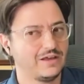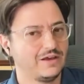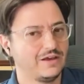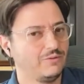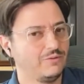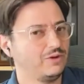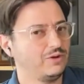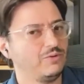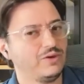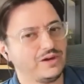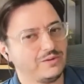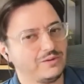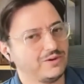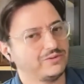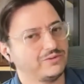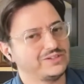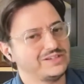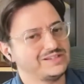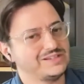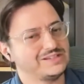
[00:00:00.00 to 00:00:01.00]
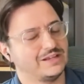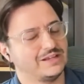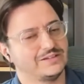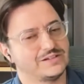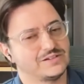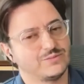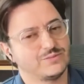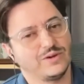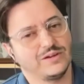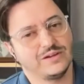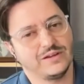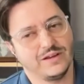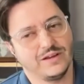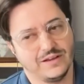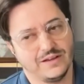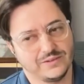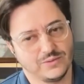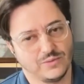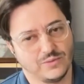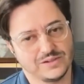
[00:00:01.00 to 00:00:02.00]
Well, what about these others one
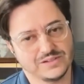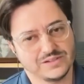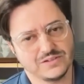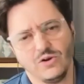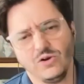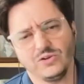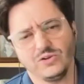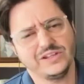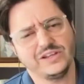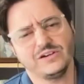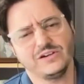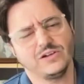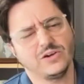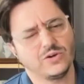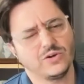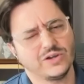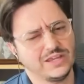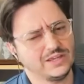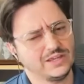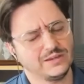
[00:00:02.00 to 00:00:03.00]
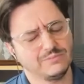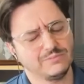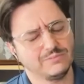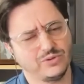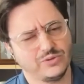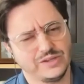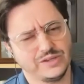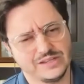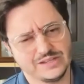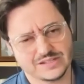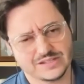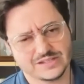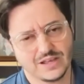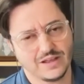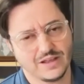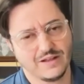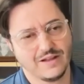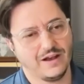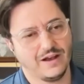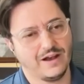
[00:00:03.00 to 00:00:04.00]
other ones? Oh, they're low key employees.
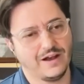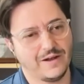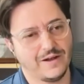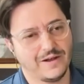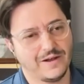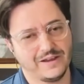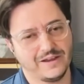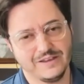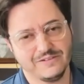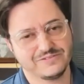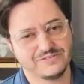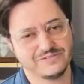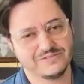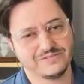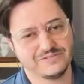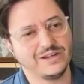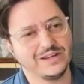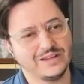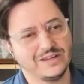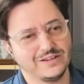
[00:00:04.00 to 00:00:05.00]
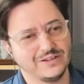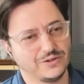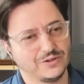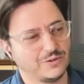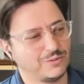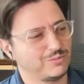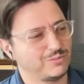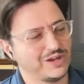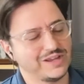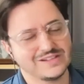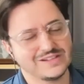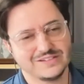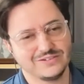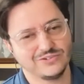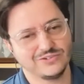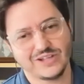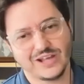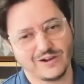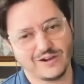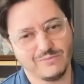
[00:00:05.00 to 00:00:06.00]
Uh, if somebody you know breaks
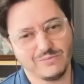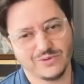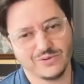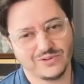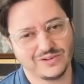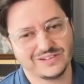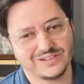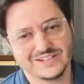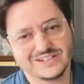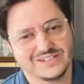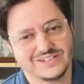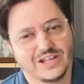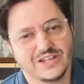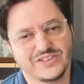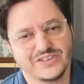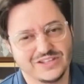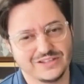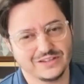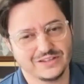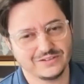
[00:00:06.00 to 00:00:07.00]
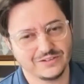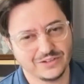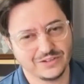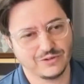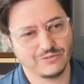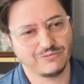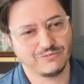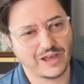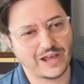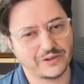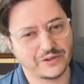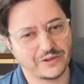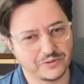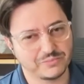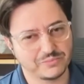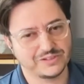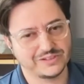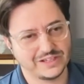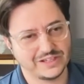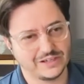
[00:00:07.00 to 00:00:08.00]
into that computer, there's nothing you know
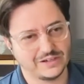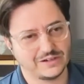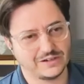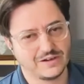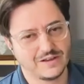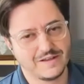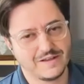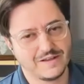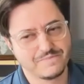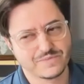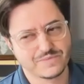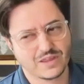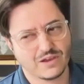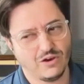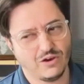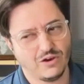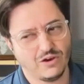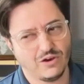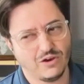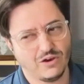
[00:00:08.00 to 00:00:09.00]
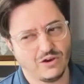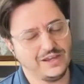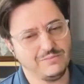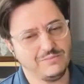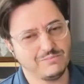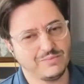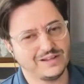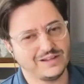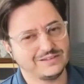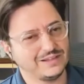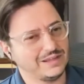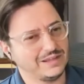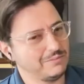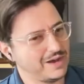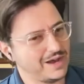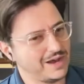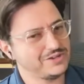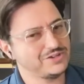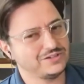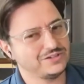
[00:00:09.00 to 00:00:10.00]
valuable there. Okay, but
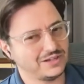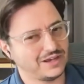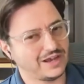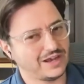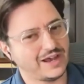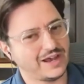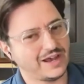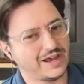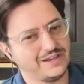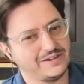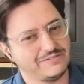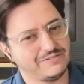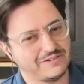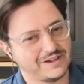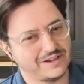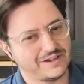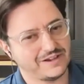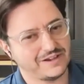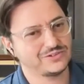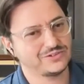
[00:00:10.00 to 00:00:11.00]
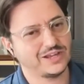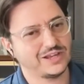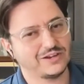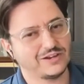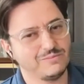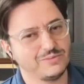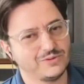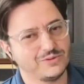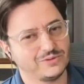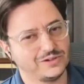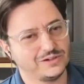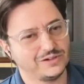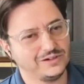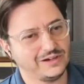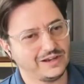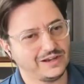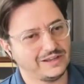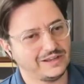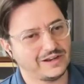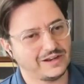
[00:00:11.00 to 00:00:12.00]
imagine I have access to that
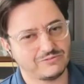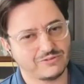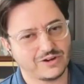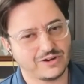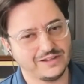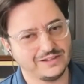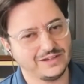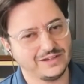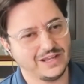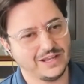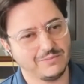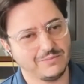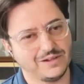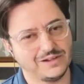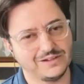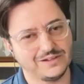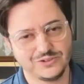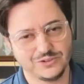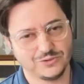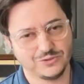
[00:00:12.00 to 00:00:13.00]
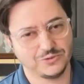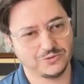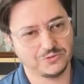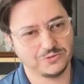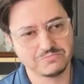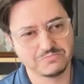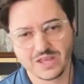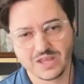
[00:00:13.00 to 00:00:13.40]
computer and I write an email to